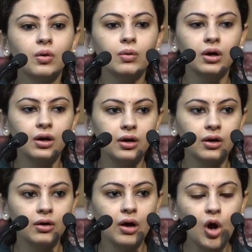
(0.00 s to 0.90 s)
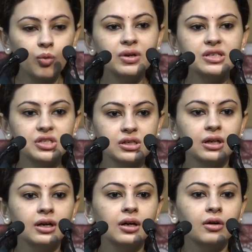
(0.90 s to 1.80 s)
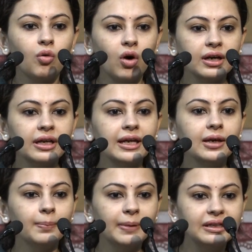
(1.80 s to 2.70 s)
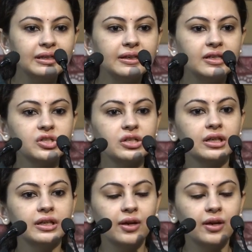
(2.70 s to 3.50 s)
uh, how much walking, meditation,